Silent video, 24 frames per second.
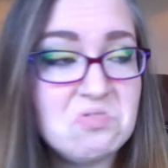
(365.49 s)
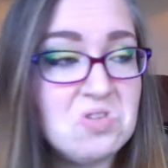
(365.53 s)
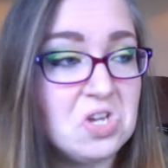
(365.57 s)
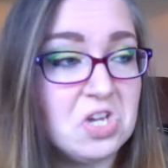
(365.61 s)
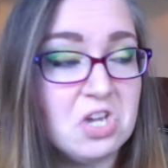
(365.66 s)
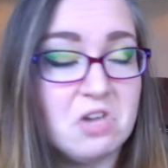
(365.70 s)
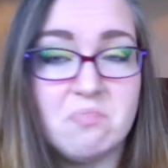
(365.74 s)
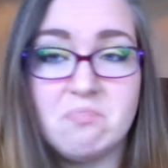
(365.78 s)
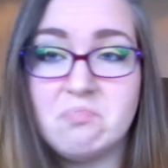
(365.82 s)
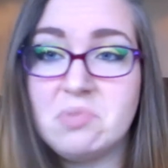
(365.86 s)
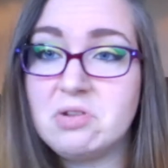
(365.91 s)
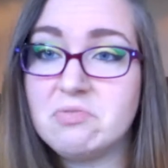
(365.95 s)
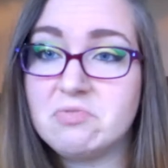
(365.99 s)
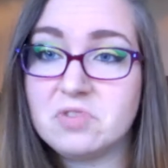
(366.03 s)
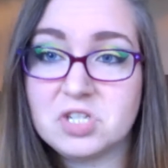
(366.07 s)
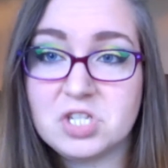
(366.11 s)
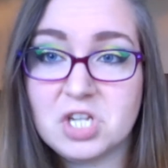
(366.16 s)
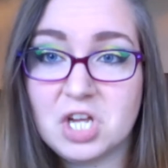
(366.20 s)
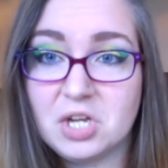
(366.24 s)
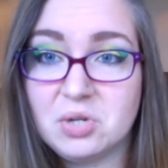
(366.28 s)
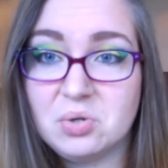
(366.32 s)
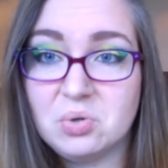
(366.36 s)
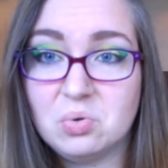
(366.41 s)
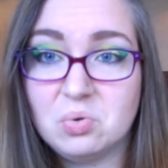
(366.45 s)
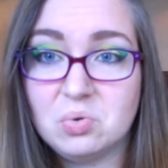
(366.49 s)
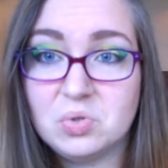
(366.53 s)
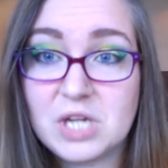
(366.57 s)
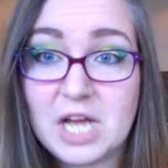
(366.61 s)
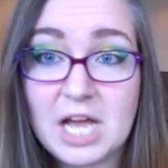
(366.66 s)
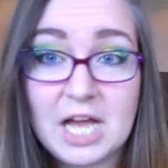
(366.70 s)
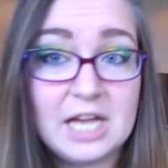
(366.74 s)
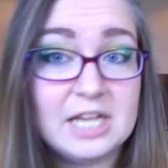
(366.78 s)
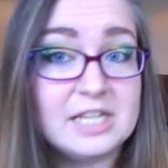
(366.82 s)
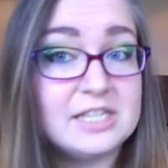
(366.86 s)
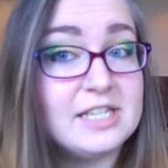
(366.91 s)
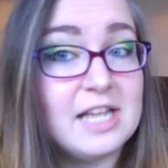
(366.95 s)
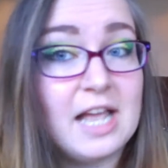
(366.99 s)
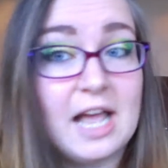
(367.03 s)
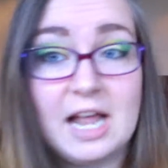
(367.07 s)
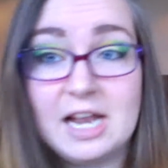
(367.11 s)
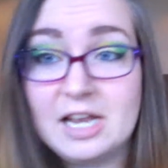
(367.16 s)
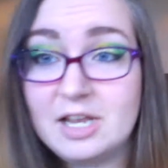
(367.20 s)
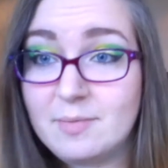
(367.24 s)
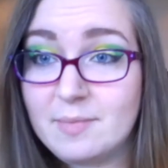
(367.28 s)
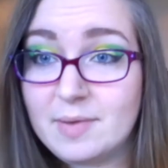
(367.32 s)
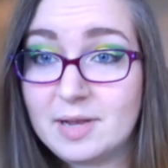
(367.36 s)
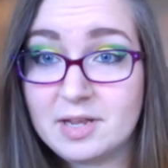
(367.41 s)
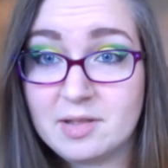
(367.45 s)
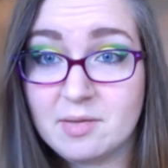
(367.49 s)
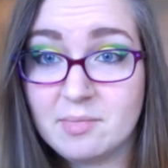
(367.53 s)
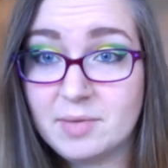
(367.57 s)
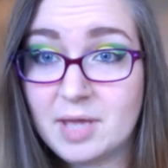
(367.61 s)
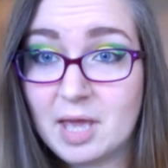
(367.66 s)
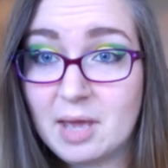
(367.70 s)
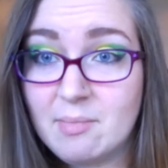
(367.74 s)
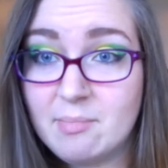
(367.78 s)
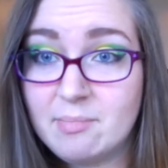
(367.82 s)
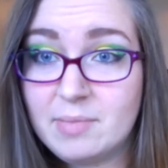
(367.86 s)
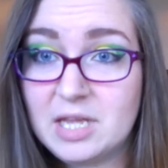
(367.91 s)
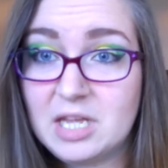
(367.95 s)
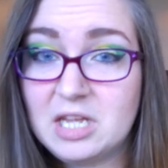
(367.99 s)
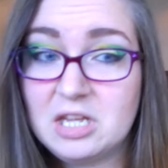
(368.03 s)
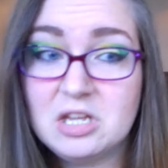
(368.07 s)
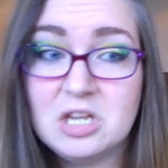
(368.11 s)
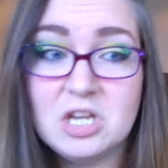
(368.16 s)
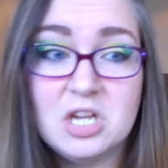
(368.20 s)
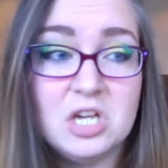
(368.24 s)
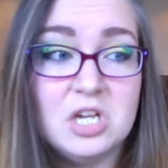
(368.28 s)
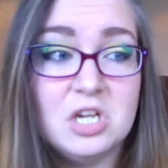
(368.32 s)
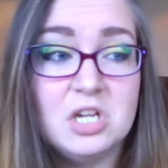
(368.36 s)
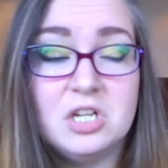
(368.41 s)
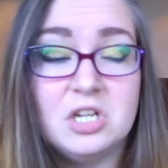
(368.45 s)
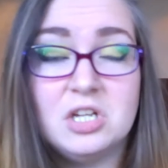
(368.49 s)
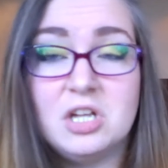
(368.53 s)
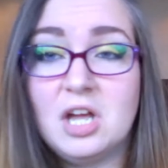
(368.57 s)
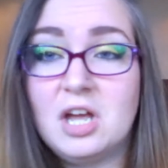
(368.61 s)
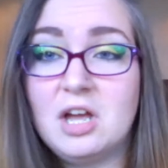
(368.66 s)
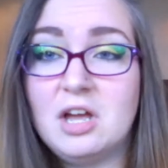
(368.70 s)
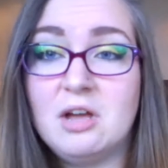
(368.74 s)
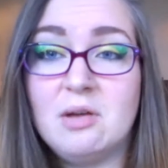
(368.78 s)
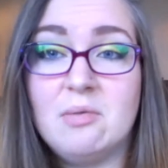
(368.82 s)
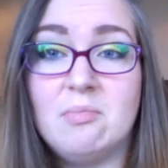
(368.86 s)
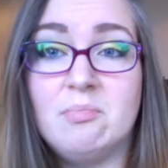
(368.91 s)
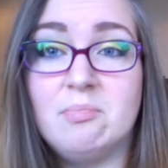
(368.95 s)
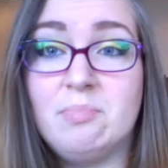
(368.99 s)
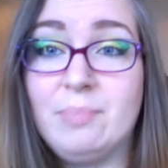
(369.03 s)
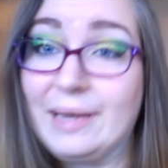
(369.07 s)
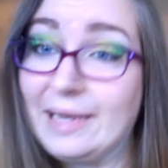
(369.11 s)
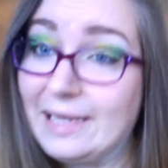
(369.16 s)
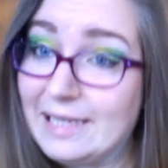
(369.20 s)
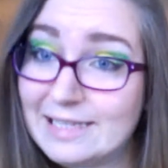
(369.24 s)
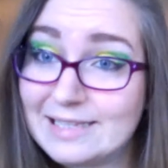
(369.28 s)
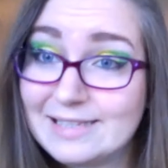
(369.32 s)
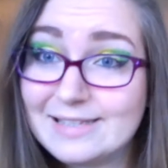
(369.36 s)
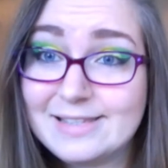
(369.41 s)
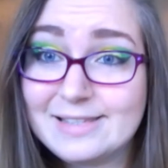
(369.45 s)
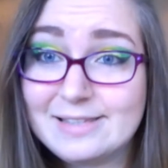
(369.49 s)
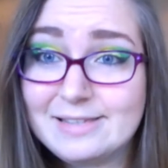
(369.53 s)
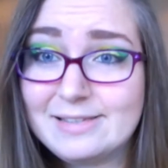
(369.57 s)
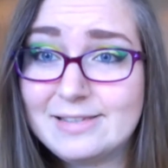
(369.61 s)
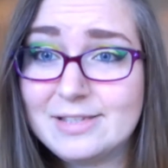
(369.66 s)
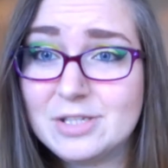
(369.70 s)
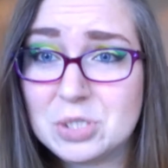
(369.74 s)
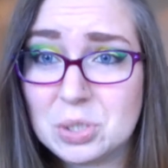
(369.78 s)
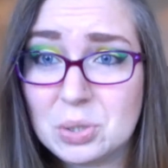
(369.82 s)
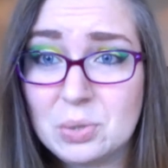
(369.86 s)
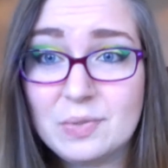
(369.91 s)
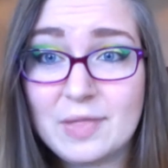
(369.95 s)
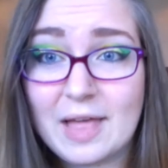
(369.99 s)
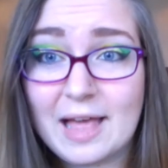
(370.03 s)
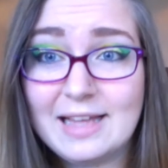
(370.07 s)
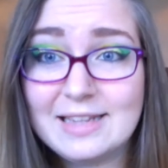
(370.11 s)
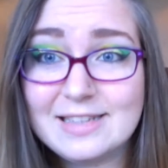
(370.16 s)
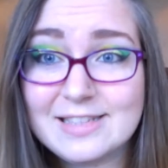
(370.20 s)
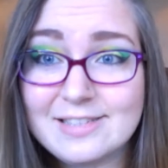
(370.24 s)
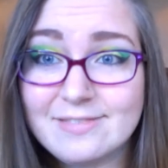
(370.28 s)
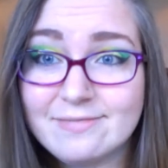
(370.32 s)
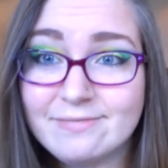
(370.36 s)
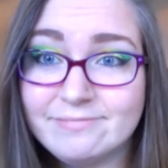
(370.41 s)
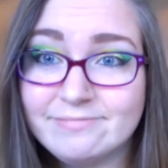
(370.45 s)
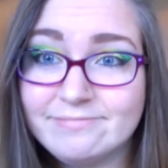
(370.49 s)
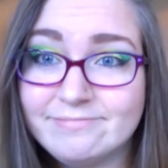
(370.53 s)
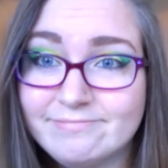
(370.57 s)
it can be recycled as aluminium can be, please do that.